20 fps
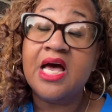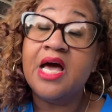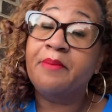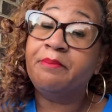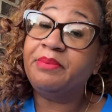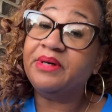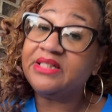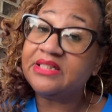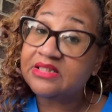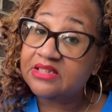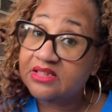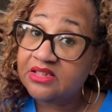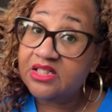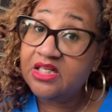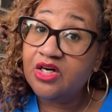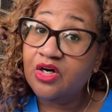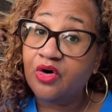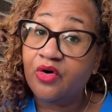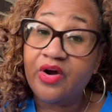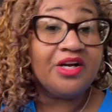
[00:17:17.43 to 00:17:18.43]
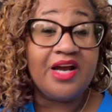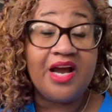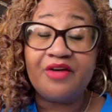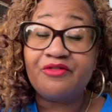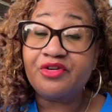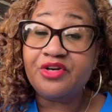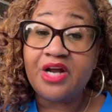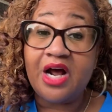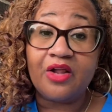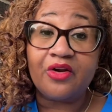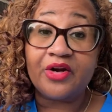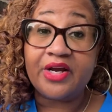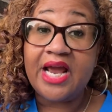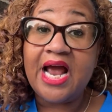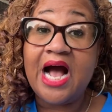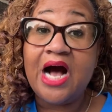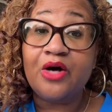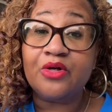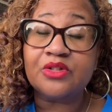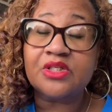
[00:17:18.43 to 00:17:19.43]
but it's still every dollar
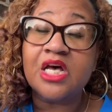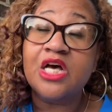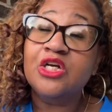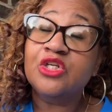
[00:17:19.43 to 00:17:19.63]
counts.